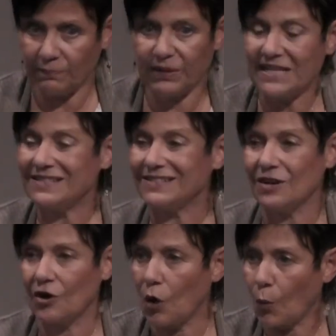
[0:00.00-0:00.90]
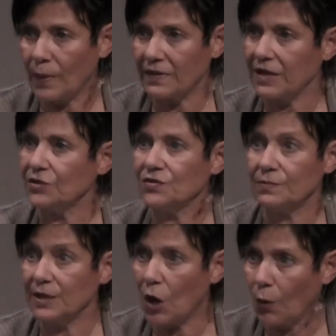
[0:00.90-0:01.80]
places aren't open that used to
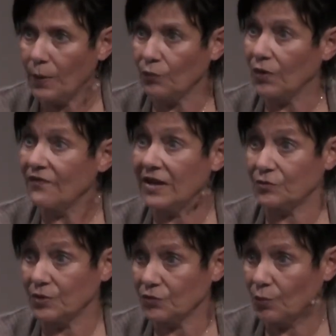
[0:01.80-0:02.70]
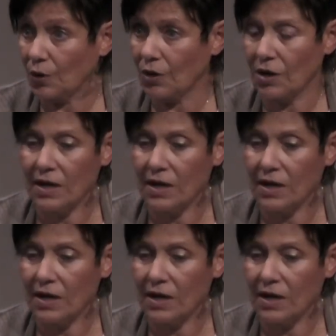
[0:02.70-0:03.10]
be open where veterans were.